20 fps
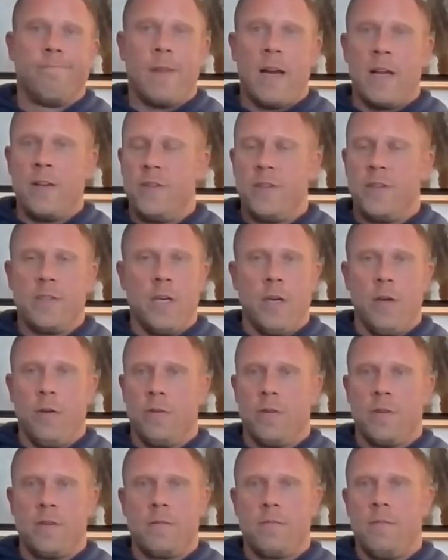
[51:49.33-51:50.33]
I just
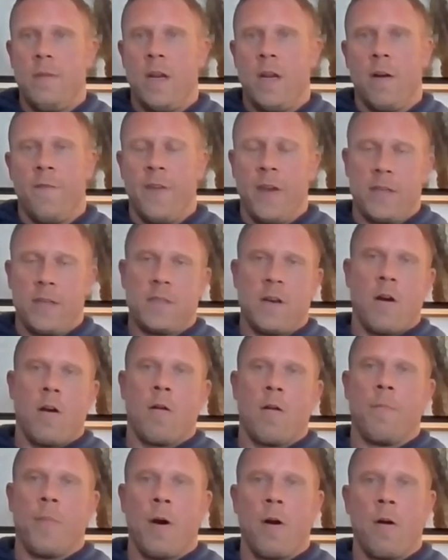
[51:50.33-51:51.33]
use, fixed
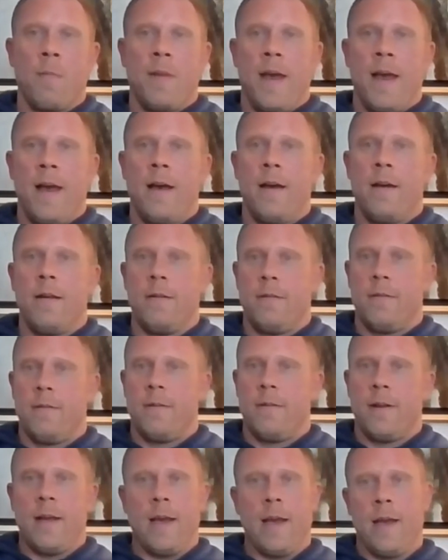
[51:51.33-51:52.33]
term perm debt.
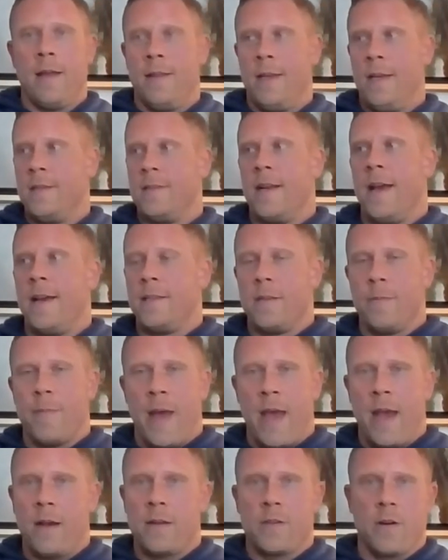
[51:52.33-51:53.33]
And these days the
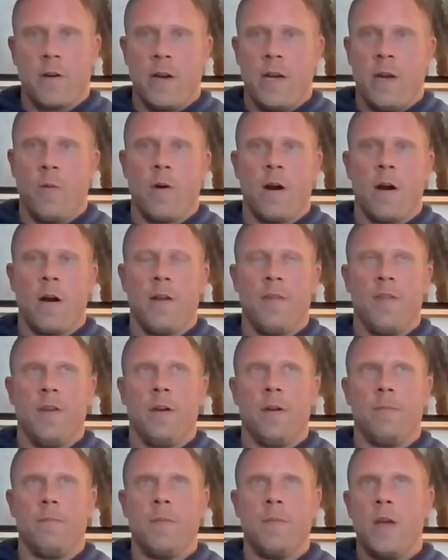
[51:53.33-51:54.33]
banks are anywhere in
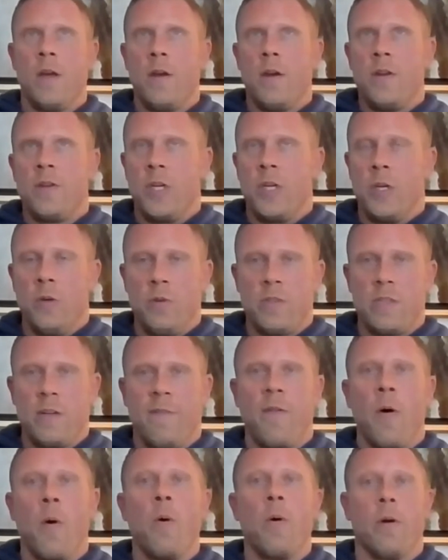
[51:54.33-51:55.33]
the 2s to
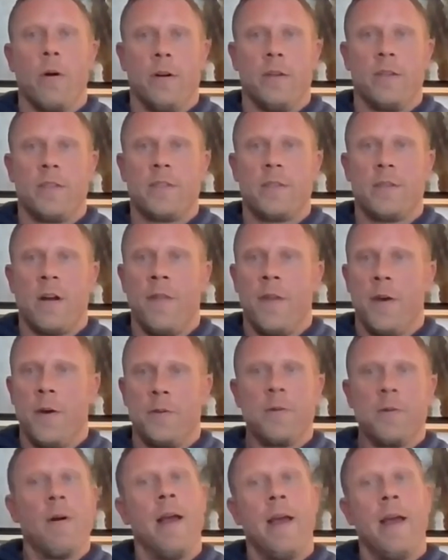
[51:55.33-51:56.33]
4s on
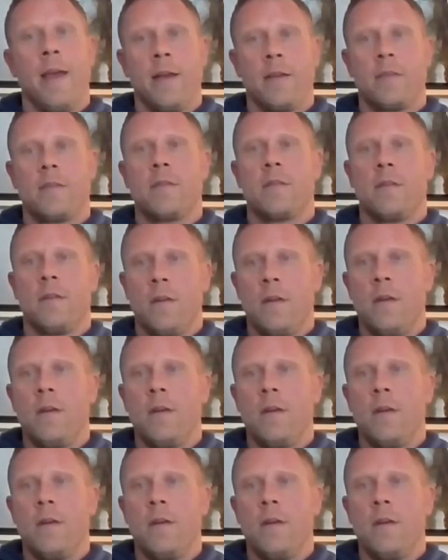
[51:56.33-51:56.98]
those rates.